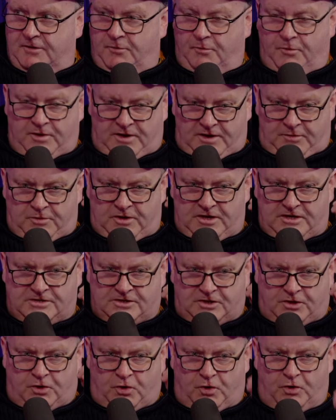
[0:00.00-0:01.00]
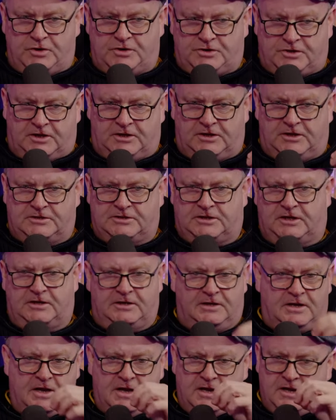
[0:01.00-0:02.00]
We, he's constantly
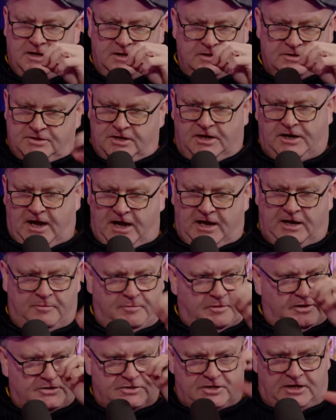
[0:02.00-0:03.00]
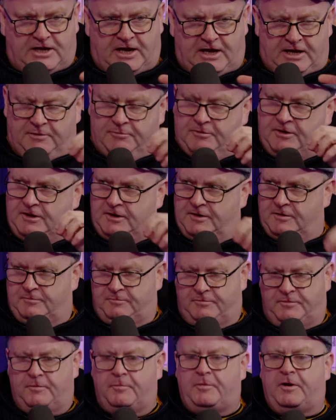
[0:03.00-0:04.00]
saying, she can't be, she can't win it. And
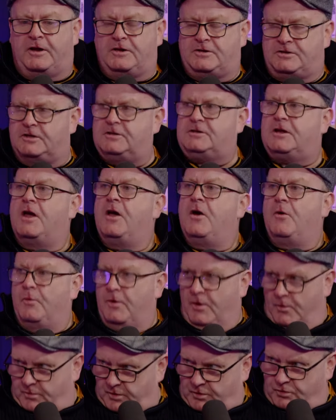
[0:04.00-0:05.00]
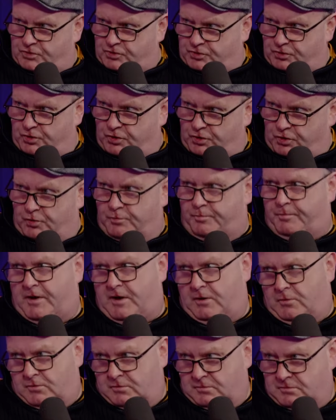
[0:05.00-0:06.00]
the British says, well, we'll show you,
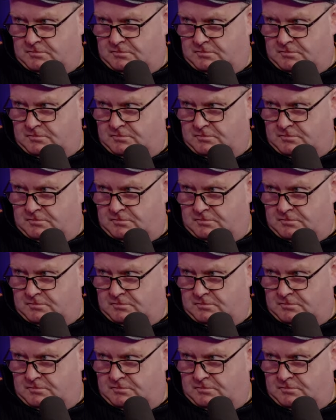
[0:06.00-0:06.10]
pal.